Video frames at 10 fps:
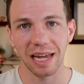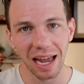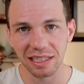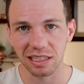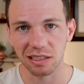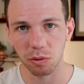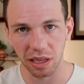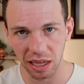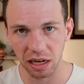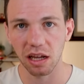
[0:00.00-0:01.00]
taxes when
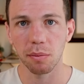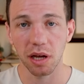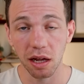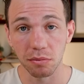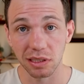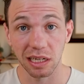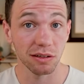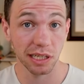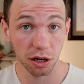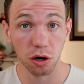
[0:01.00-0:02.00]
the income comes. And I'll
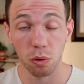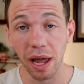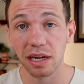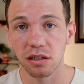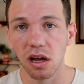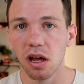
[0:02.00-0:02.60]
say, you're correct.